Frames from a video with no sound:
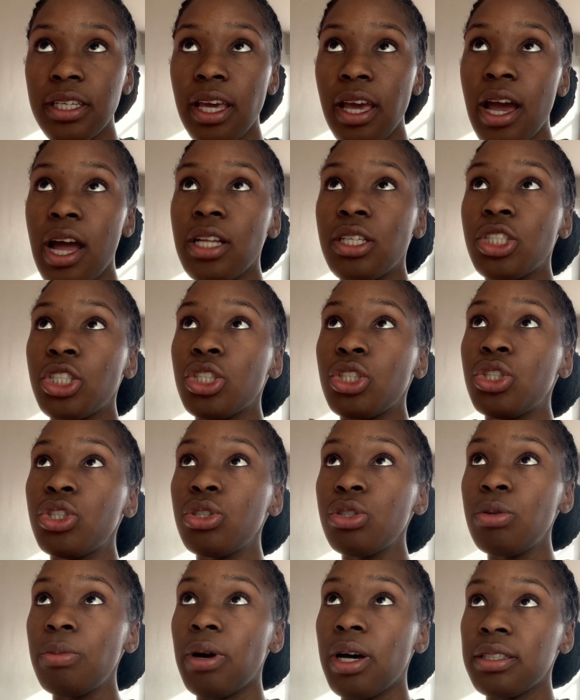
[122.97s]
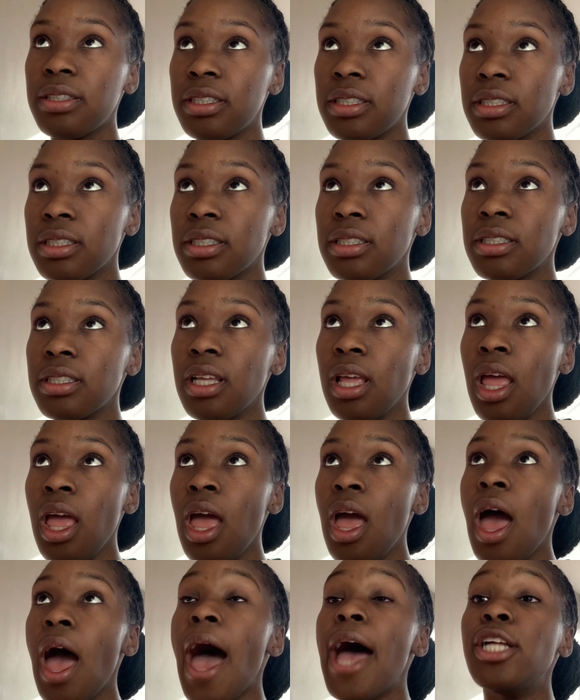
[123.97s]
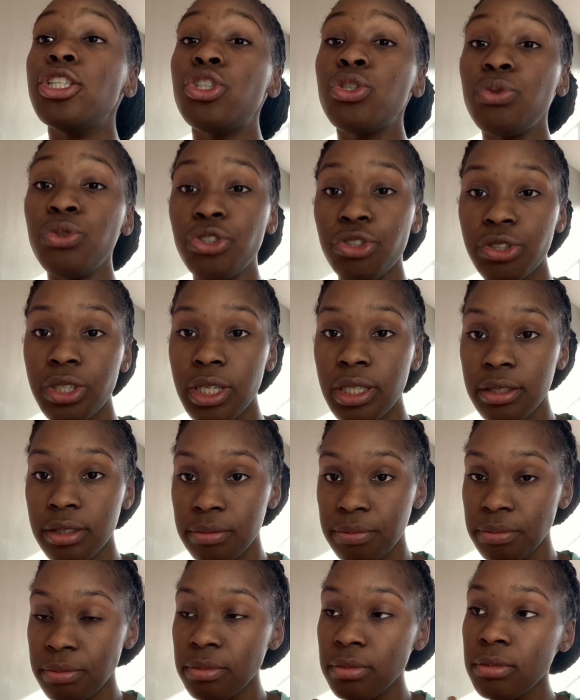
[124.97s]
to catch 2 buses and 2 trains.